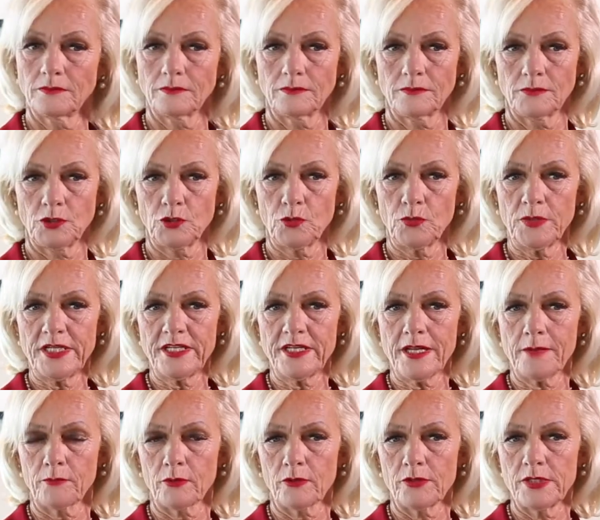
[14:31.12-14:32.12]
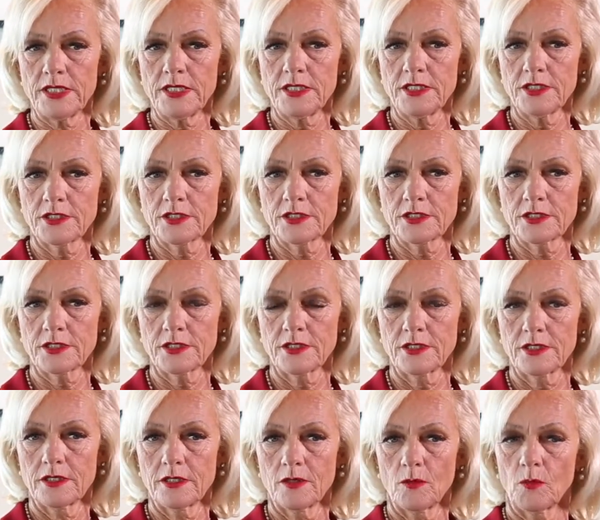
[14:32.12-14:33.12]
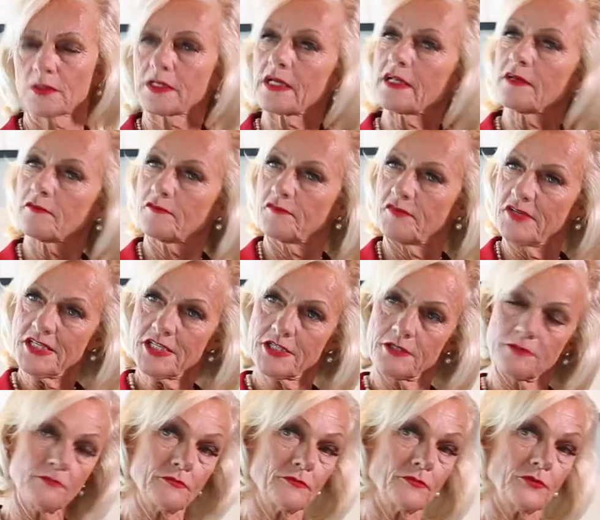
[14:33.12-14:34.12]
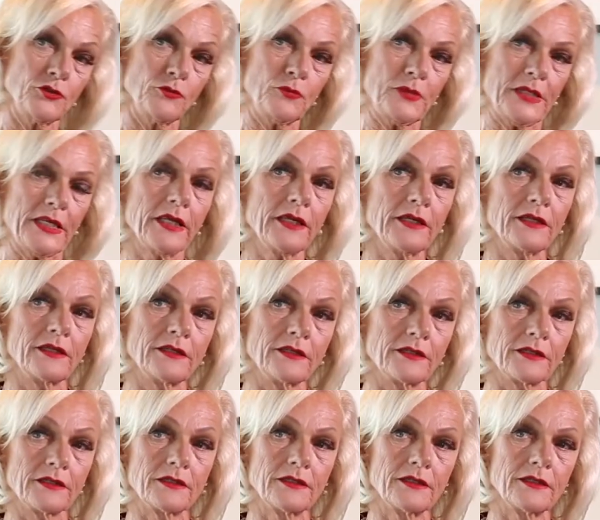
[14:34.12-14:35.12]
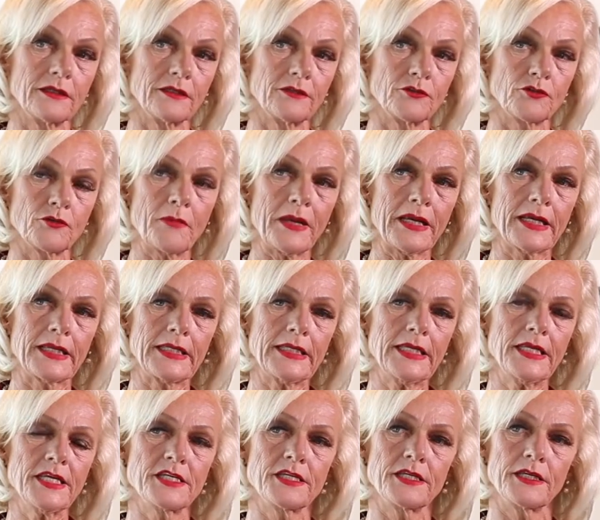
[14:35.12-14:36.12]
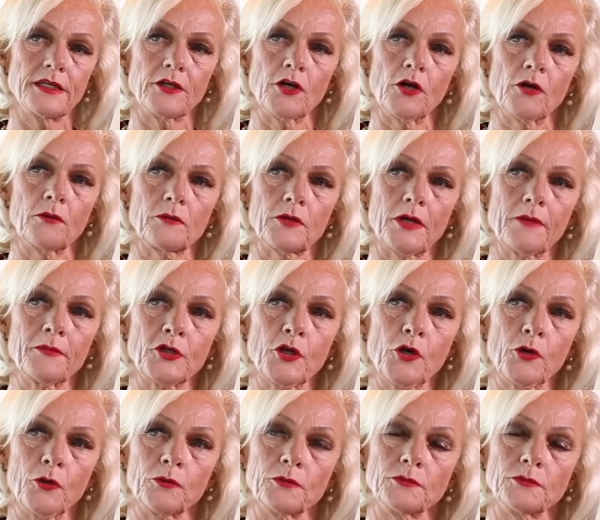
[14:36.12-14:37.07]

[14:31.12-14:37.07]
Do we need employees? What kind of visum do we need to make it easy, come and go?